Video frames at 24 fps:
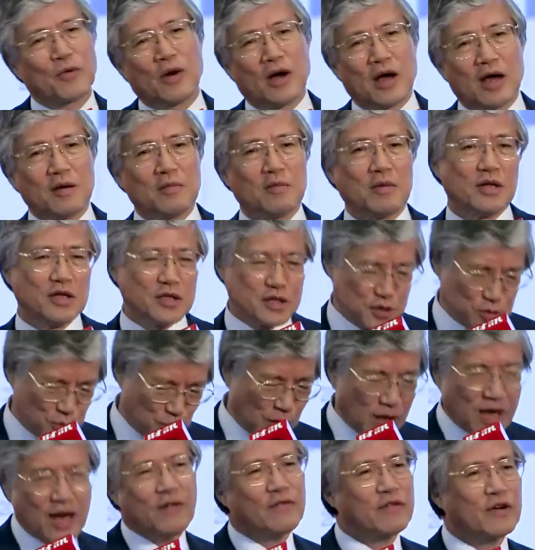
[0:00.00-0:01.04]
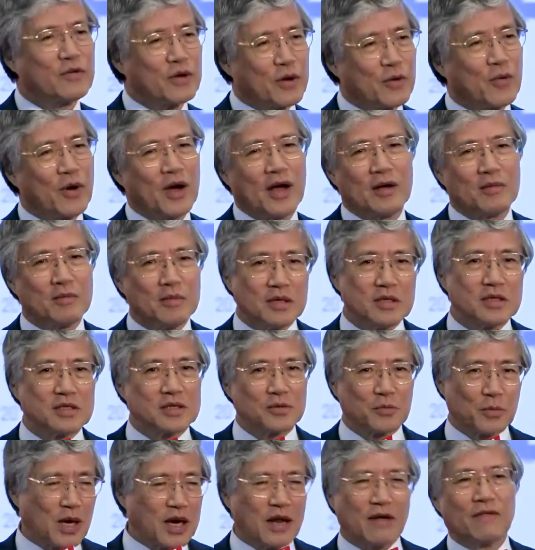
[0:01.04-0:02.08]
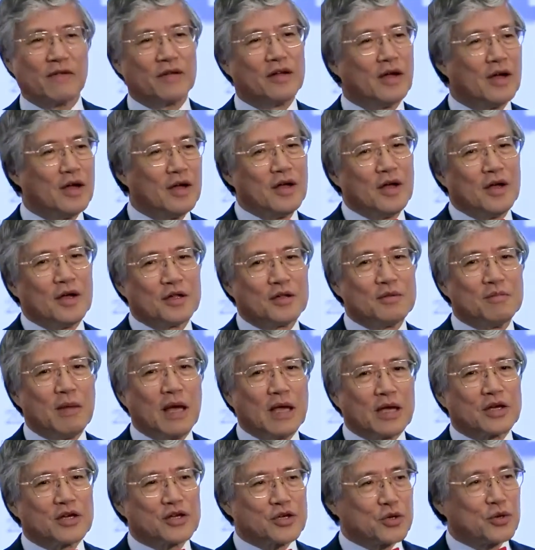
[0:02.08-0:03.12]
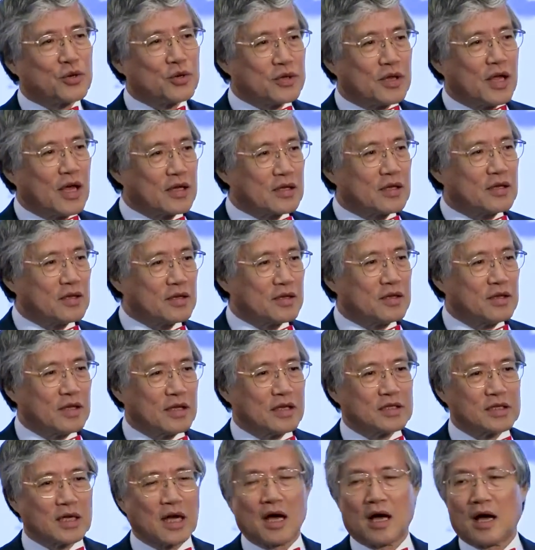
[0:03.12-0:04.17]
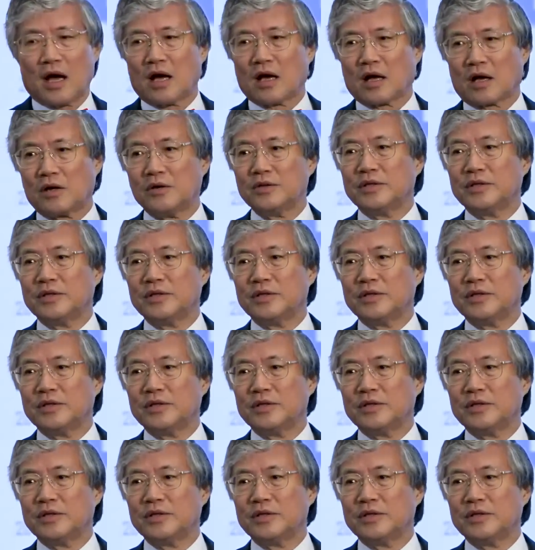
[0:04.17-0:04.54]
requirements, whatever requirements, whatever, to make sure that things are